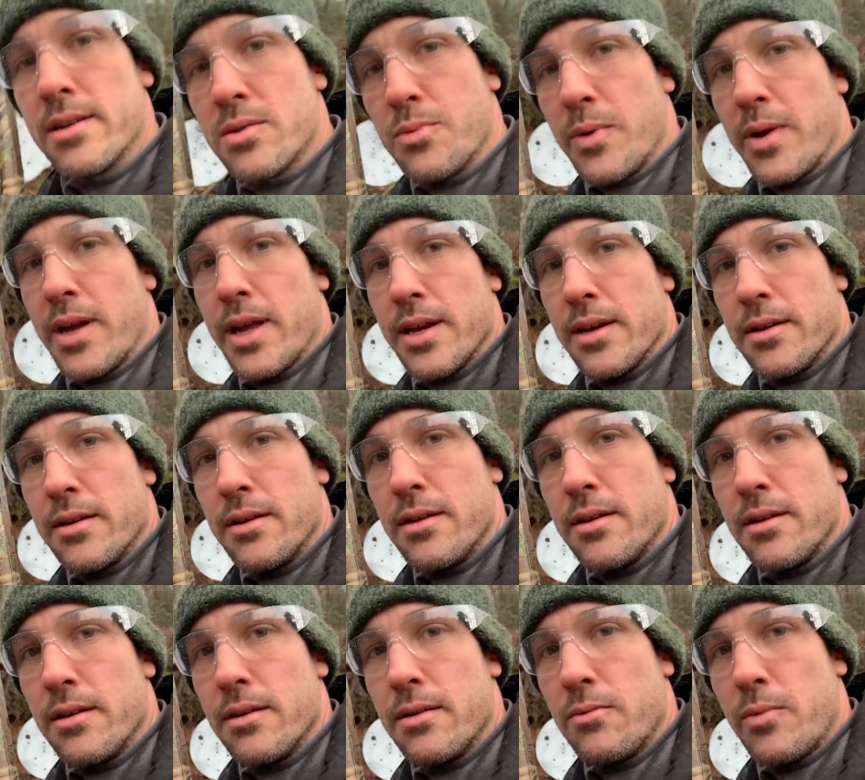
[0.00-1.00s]
we could
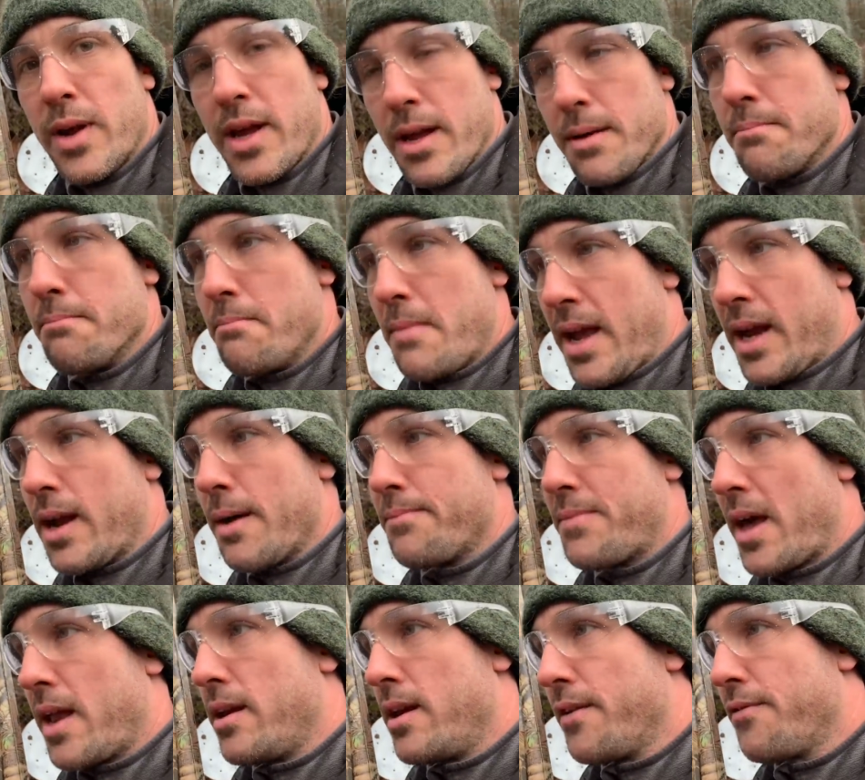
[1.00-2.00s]
we can make up
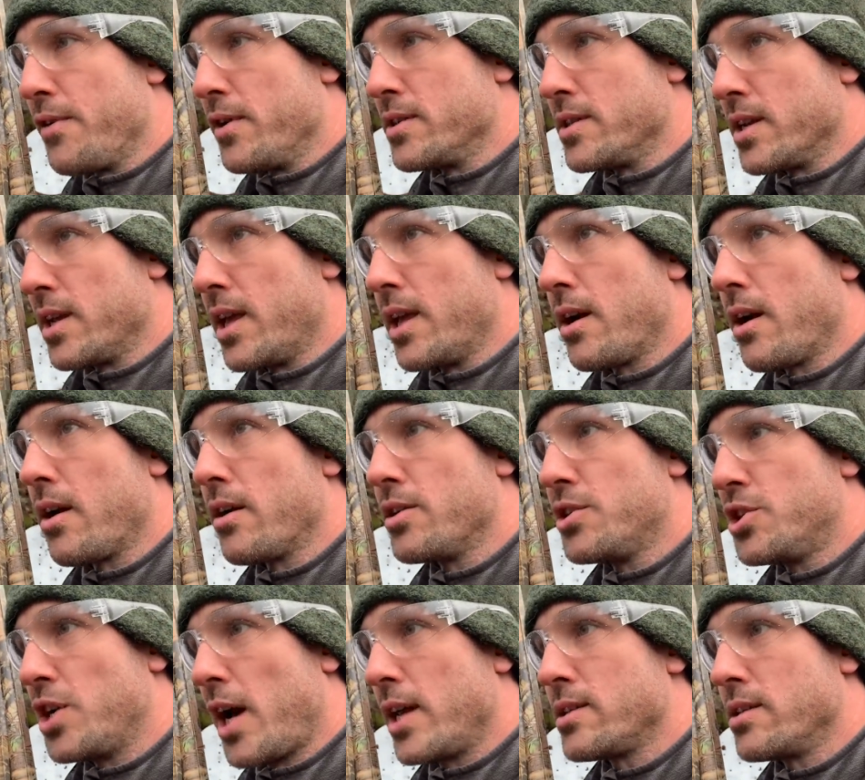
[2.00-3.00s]
that difference and get our
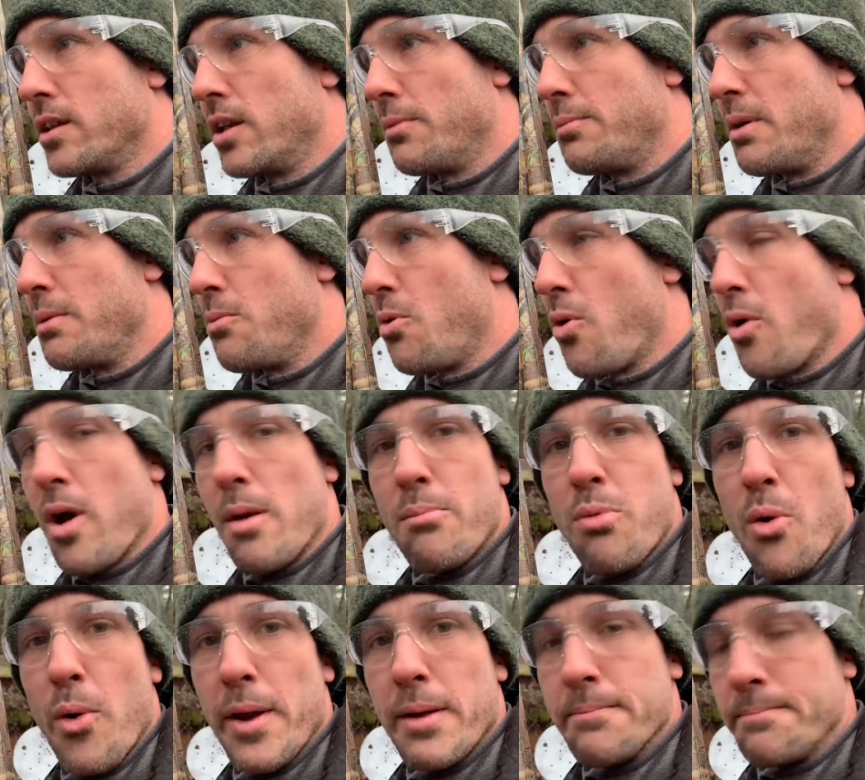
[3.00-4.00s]
shots a little bit more on
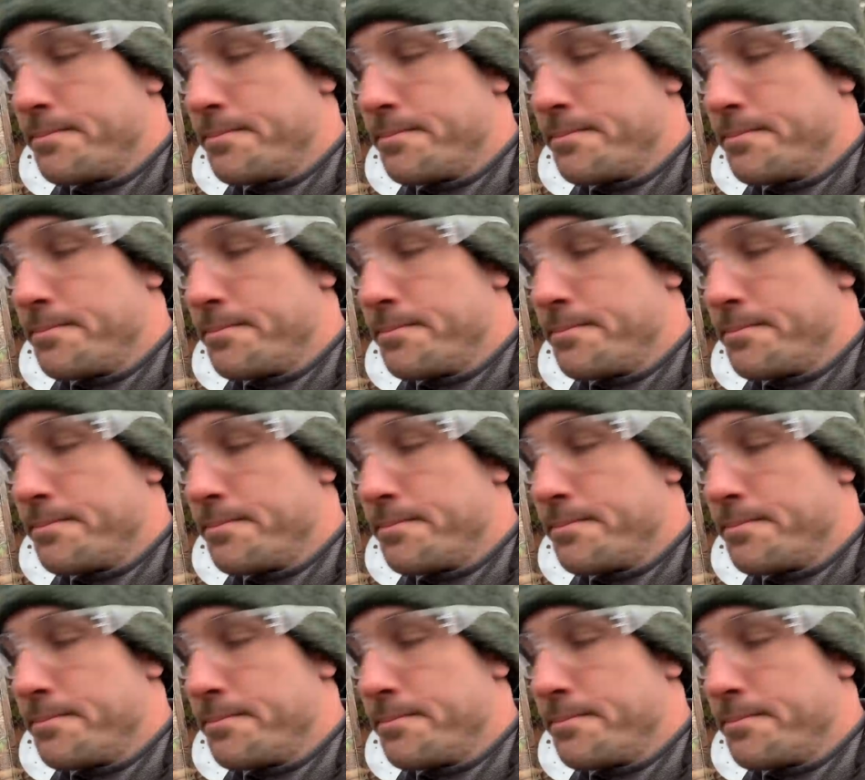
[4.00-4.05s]
point.